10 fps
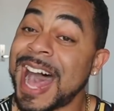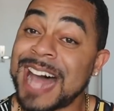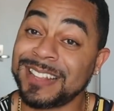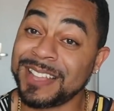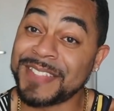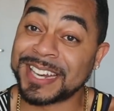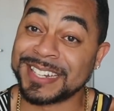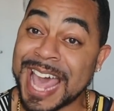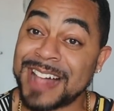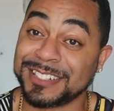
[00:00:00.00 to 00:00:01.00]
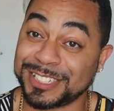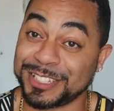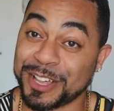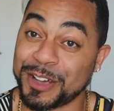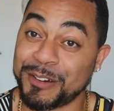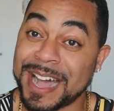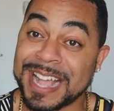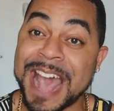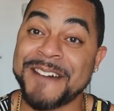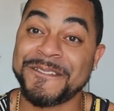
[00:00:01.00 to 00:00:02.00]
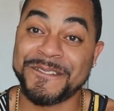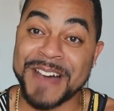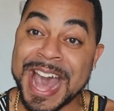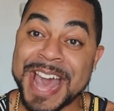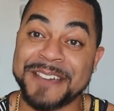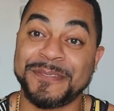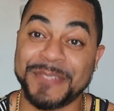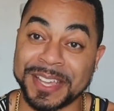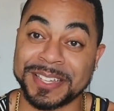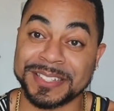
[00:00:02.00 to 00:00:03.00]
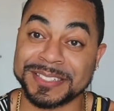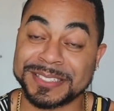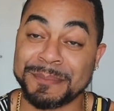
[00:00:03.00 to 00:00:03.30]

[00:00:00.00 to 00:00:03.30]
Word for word: I love that analogy, though. I got five fingers.